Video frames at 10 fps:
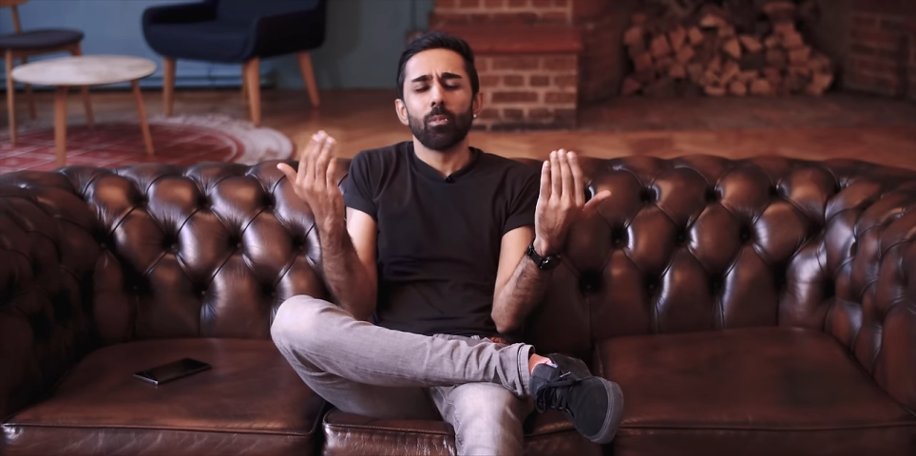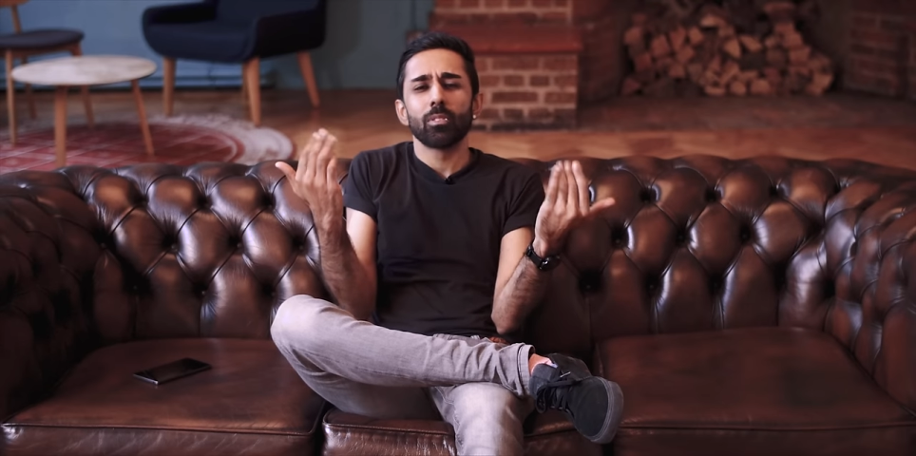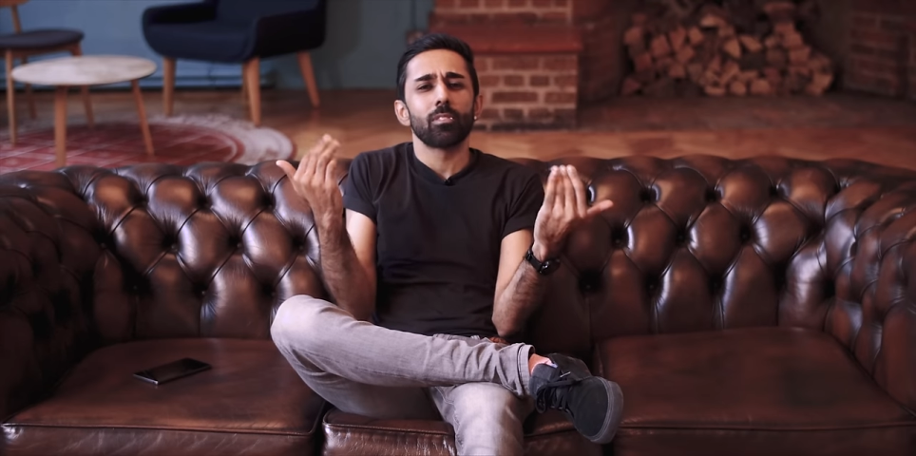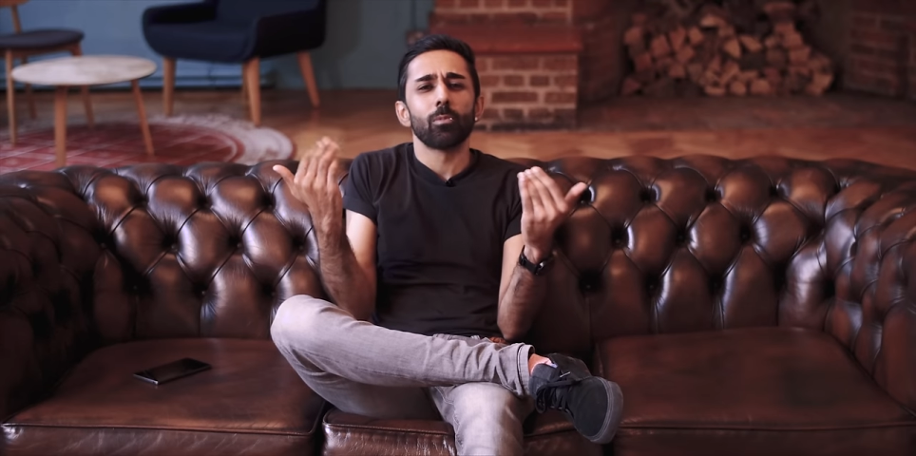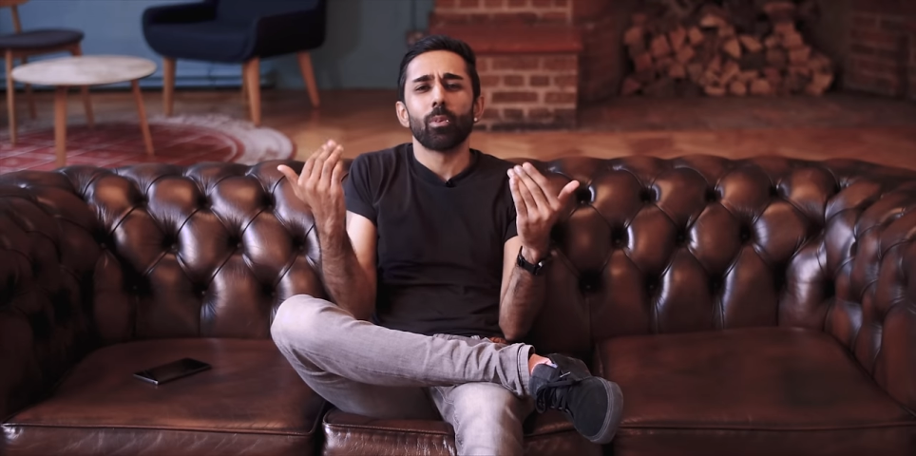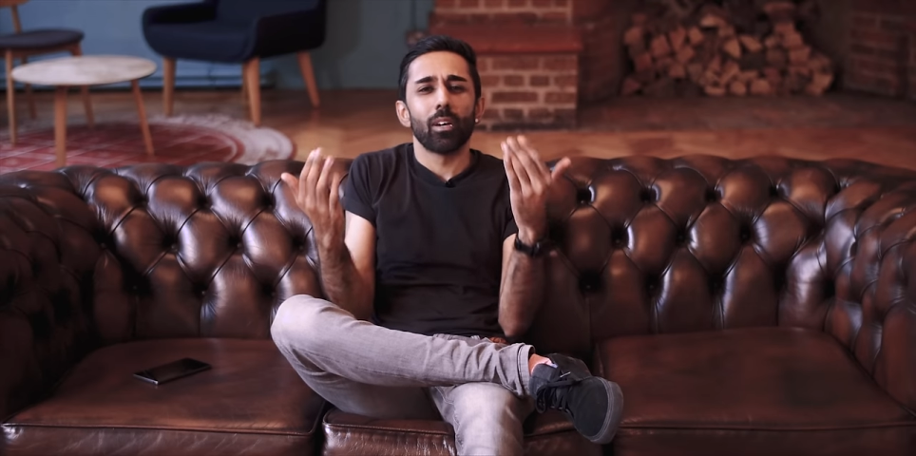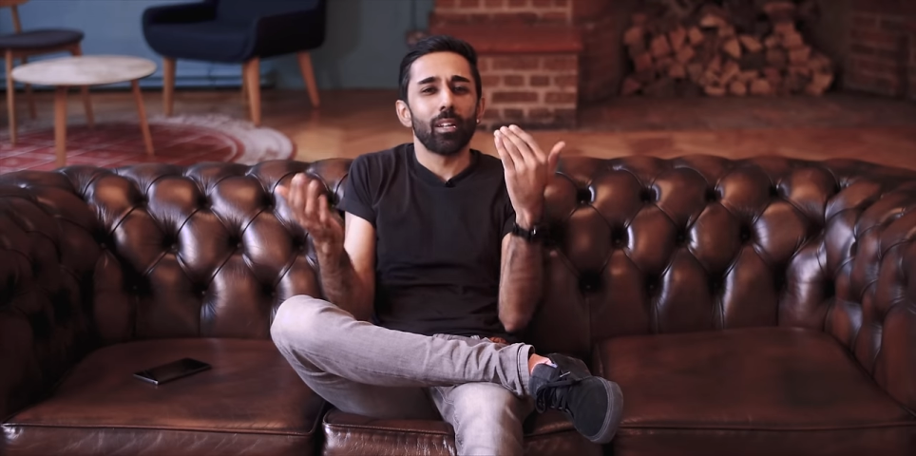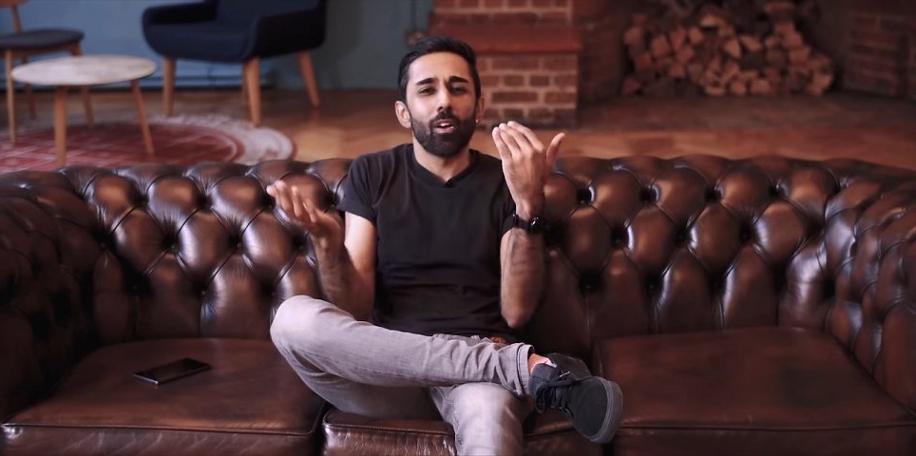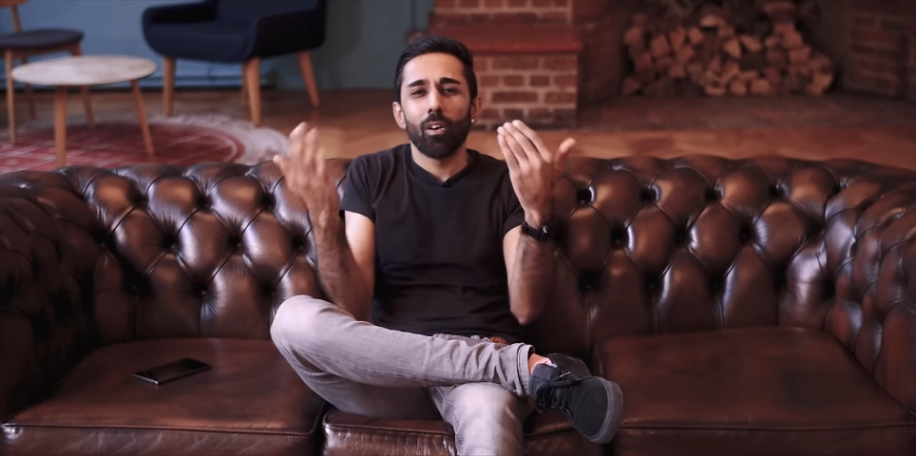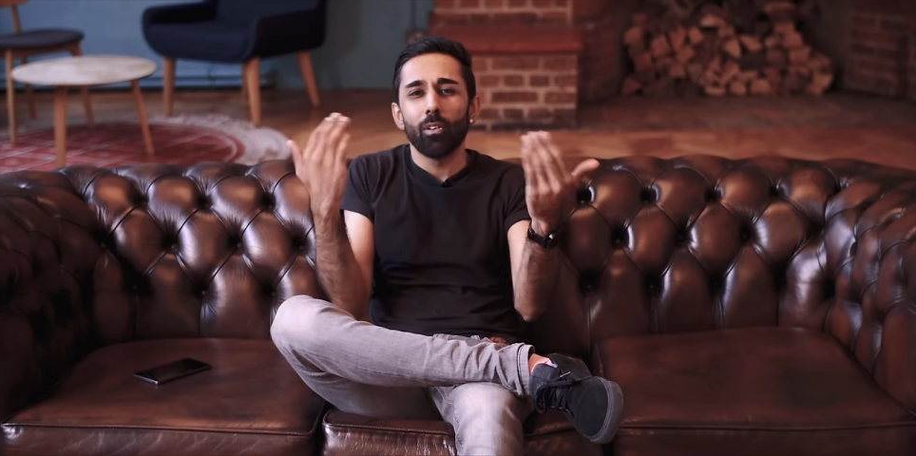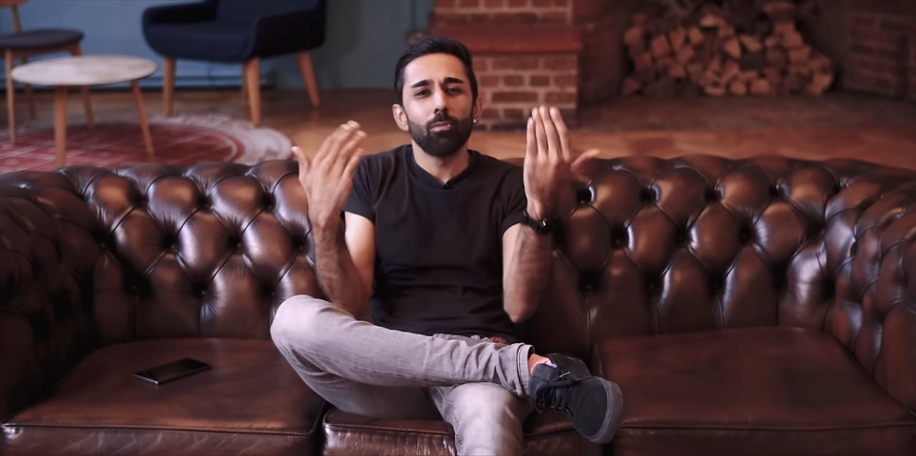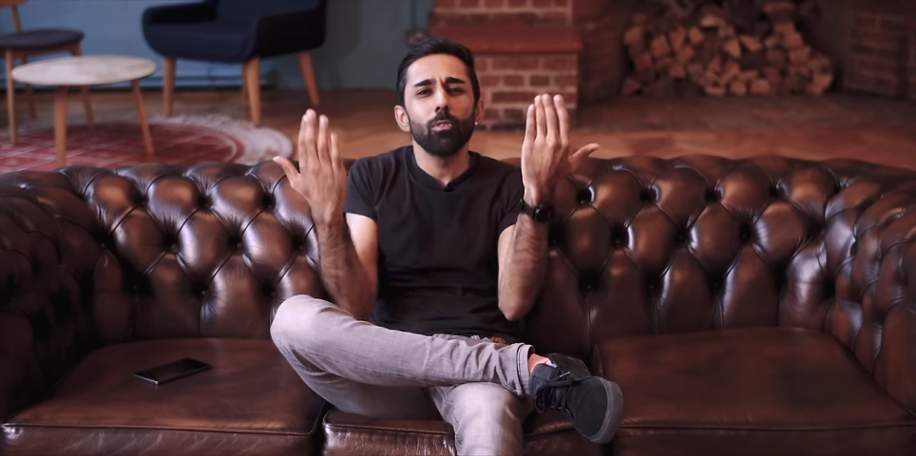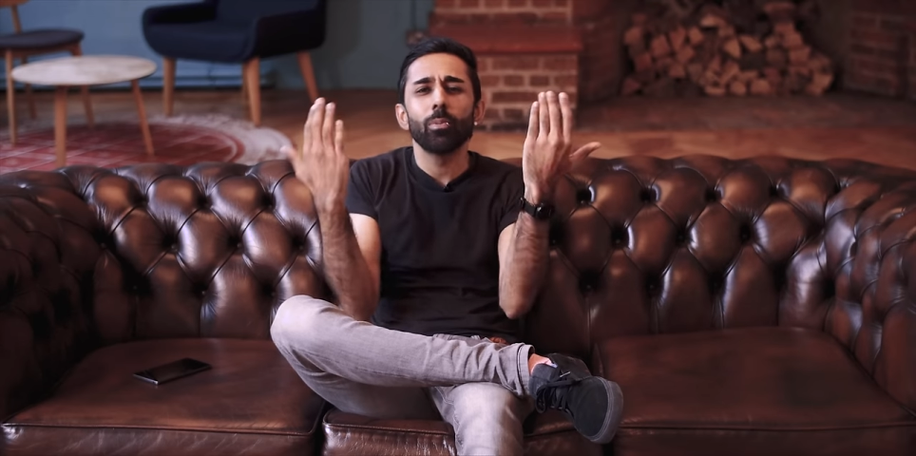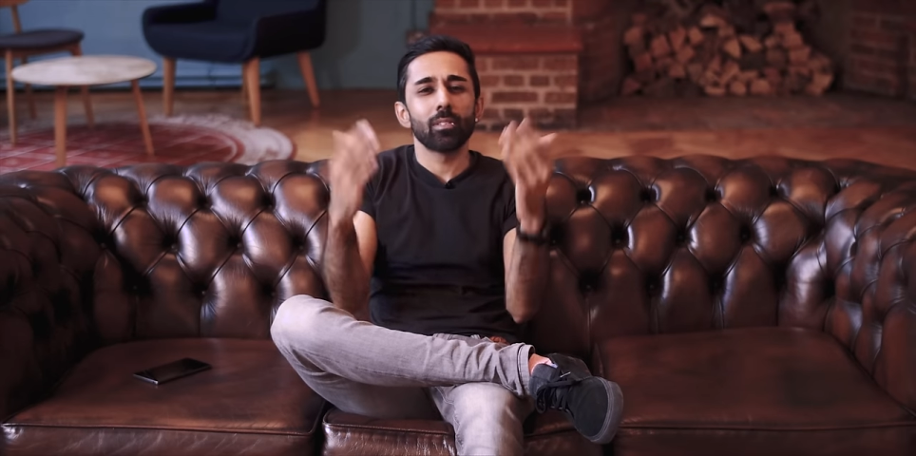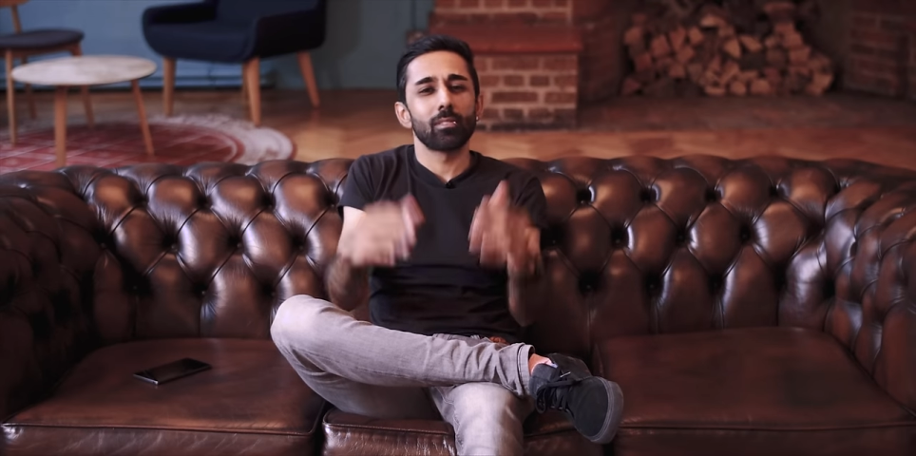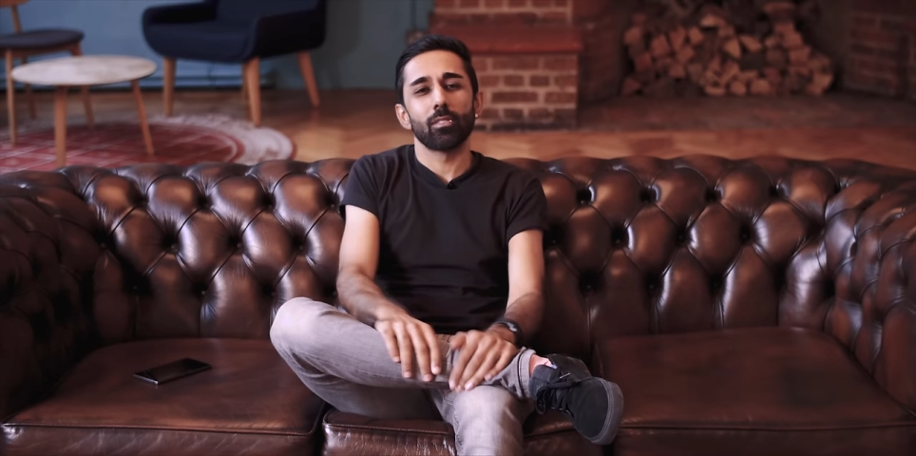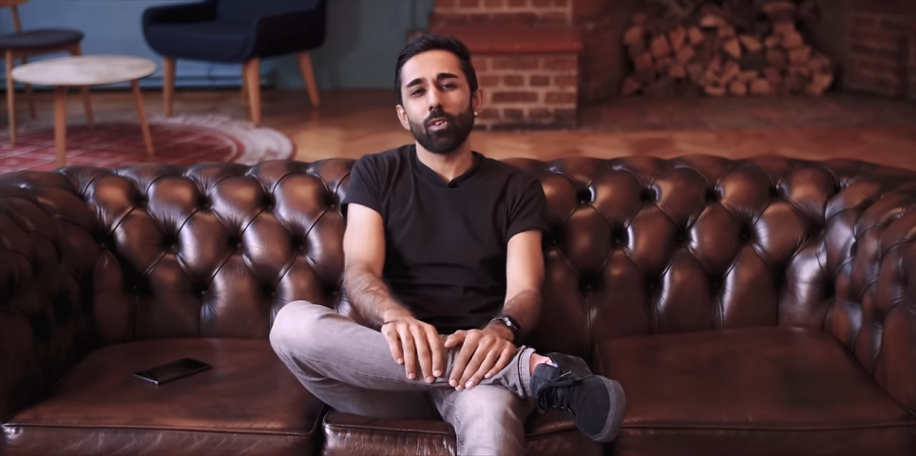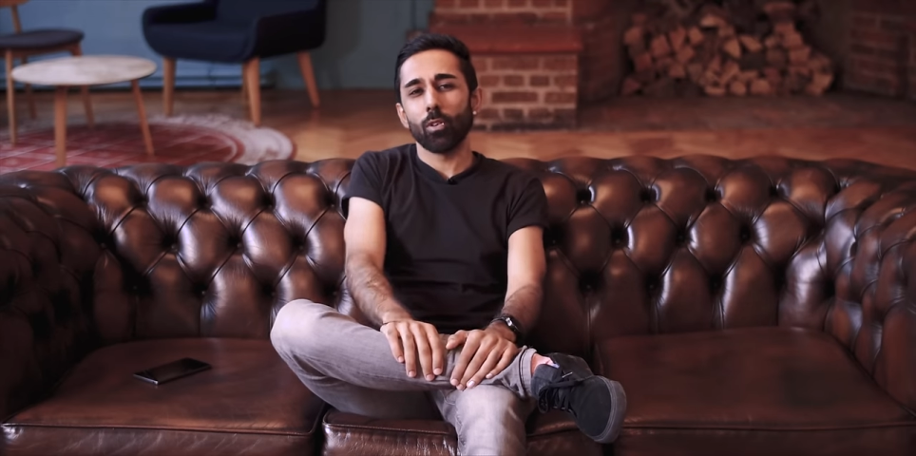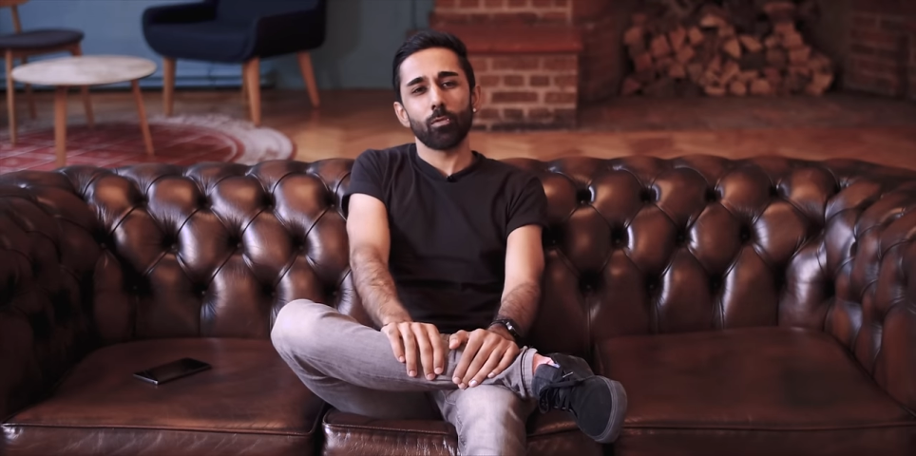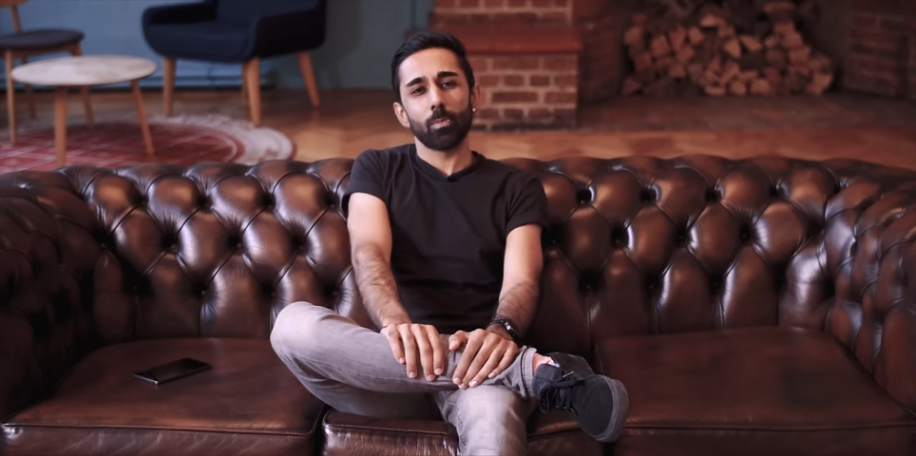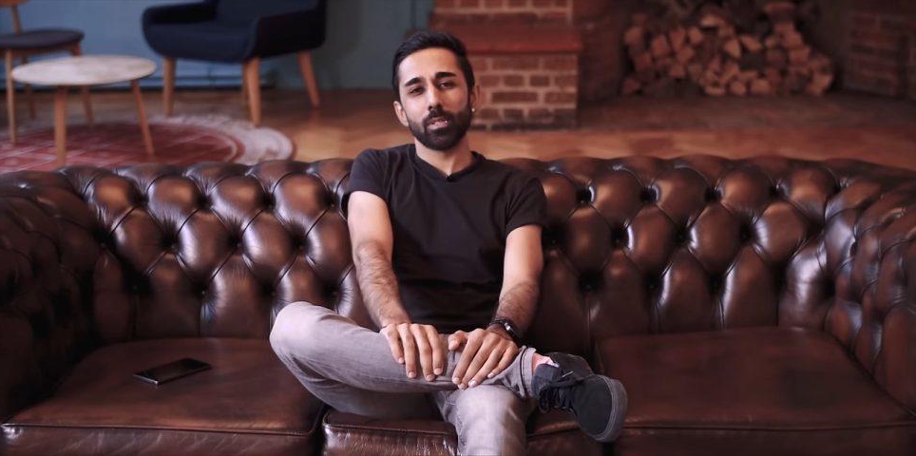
what's the word? ruins this overall